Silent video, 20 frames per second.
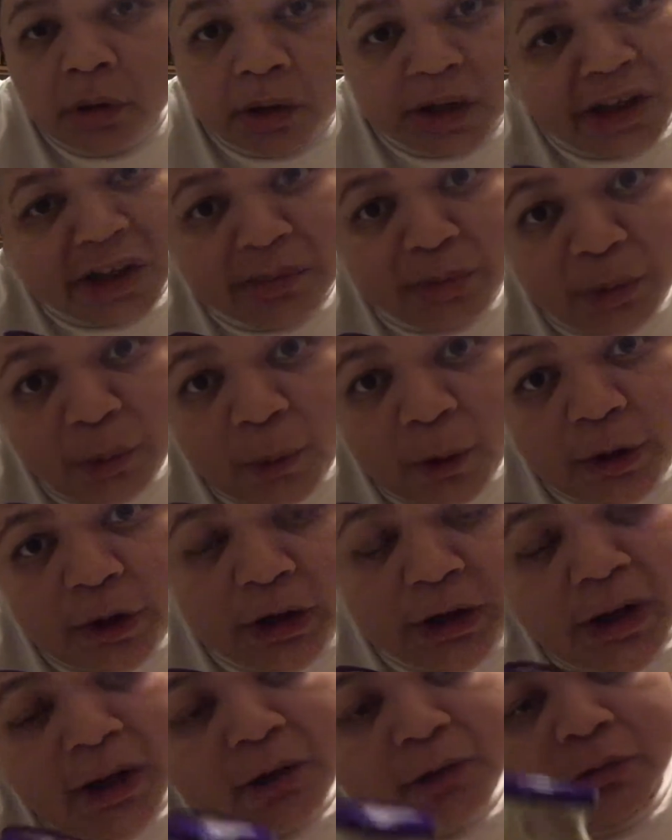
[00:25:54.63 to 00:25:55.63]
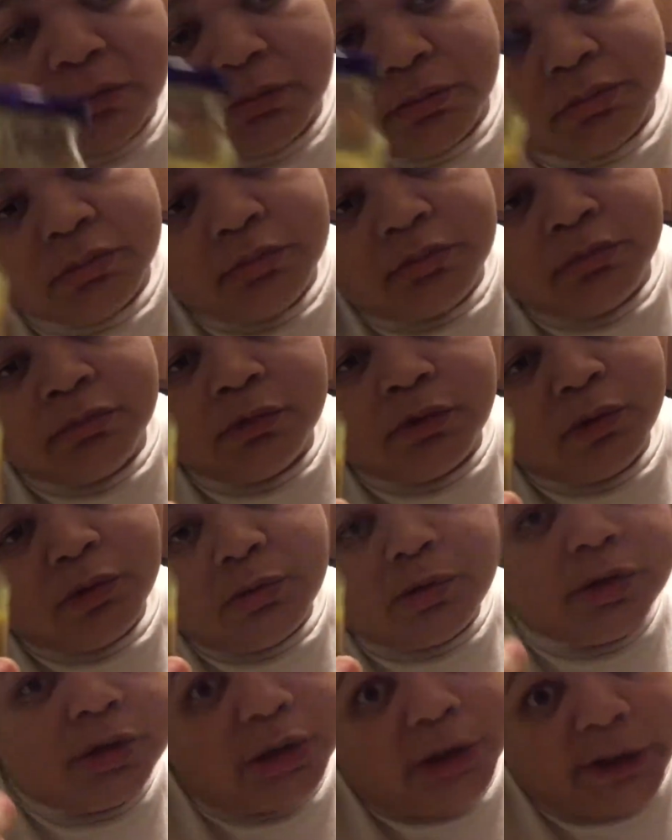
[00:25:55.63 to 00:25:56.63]
It's been working out.
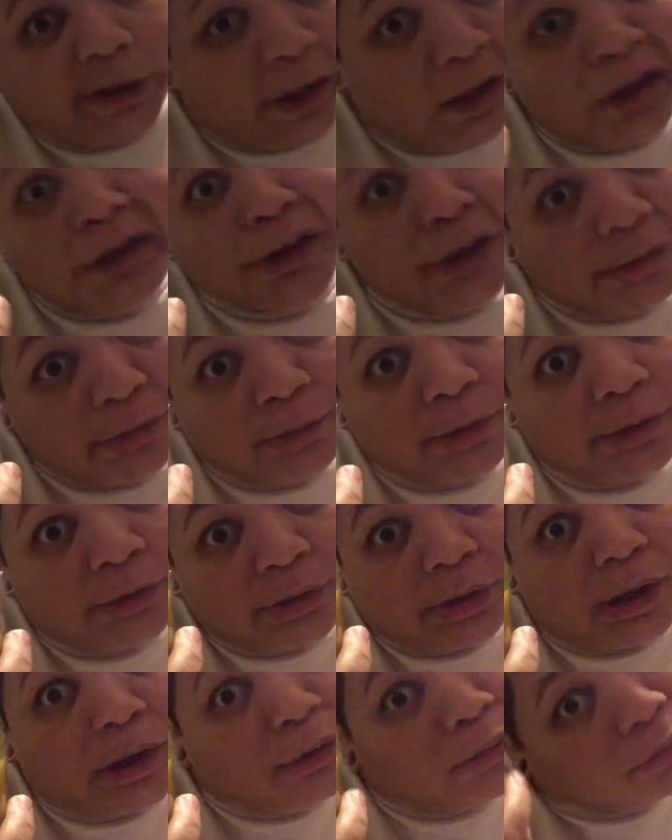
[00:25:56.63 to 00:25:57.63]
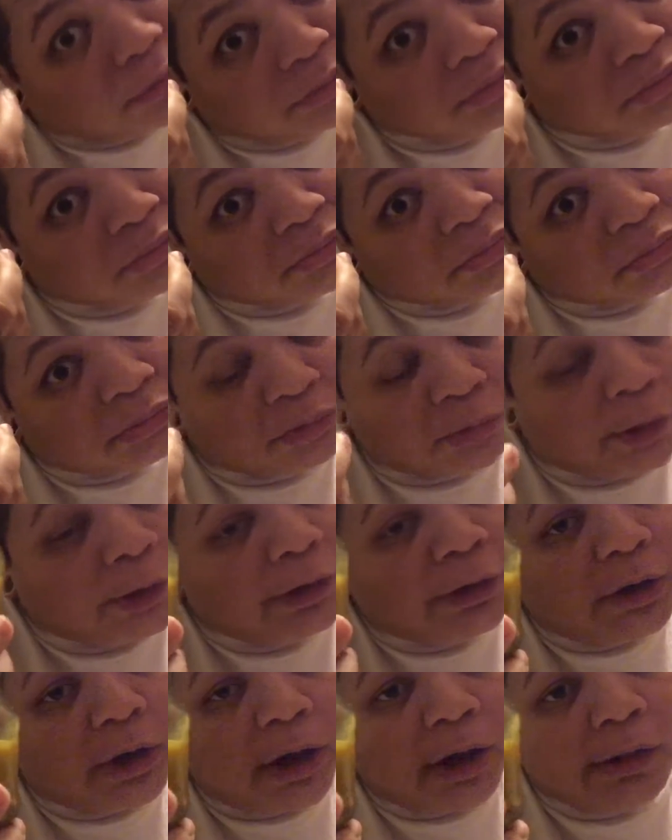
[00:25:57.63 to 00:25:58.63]
Or it hasn't worked out. One or
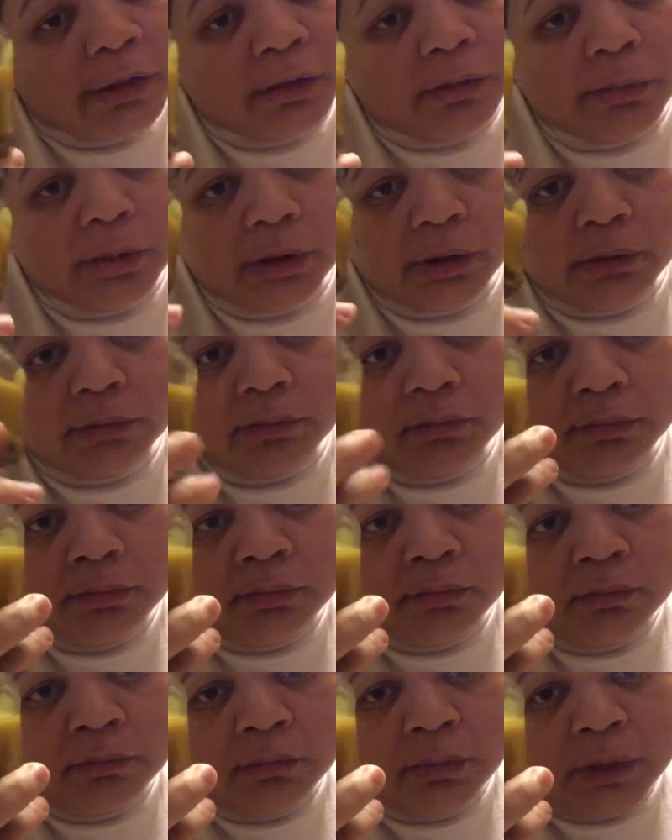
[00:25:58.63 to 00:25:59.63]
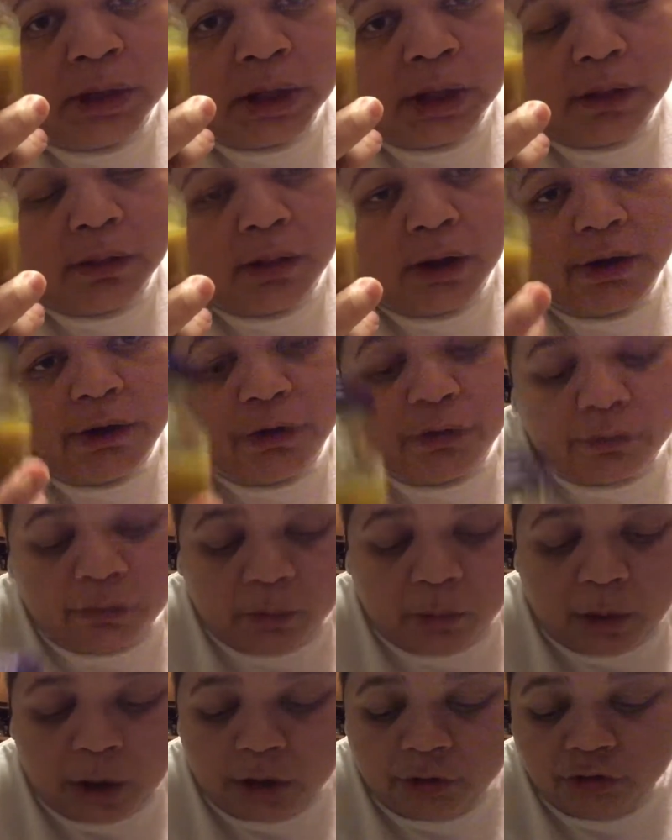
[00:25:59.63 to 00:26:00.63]
the other, but thank you for
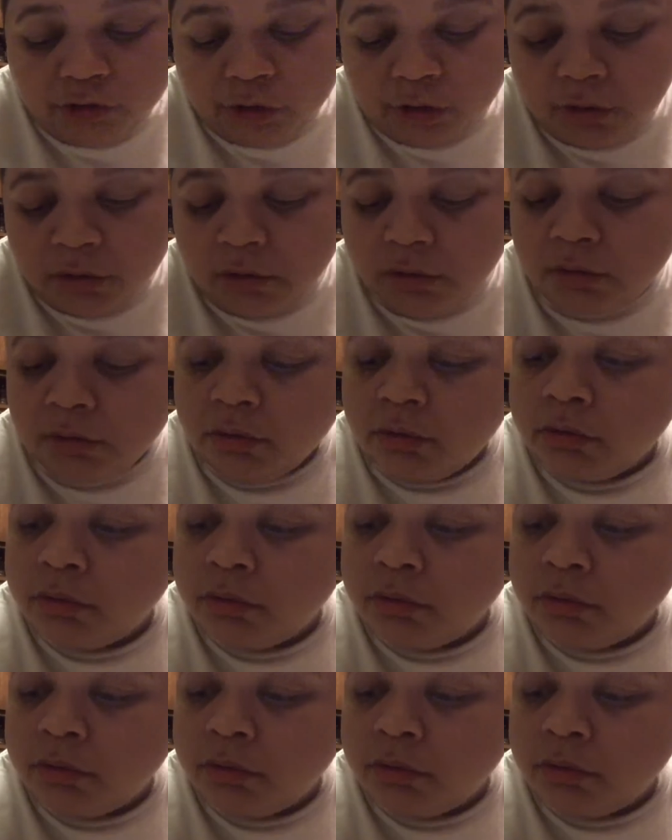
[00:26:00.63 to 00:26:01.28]
watching, y'all.